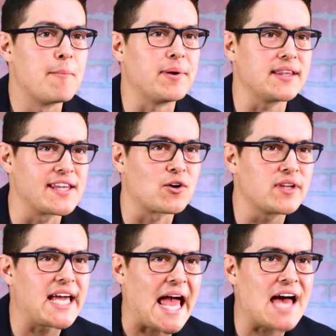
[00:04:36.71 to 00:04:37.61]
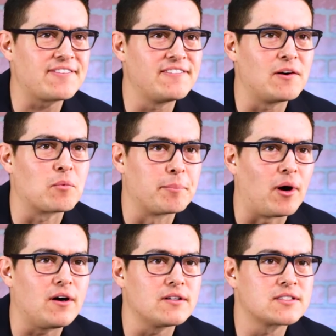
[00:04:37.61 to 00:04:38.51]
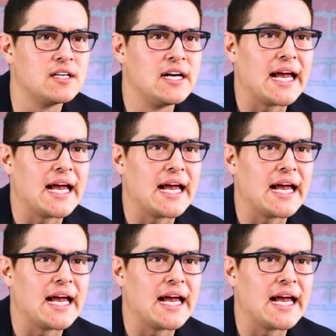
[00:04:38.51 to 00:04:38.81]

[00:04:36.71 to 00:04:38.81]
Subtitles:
but literally half of them were balls,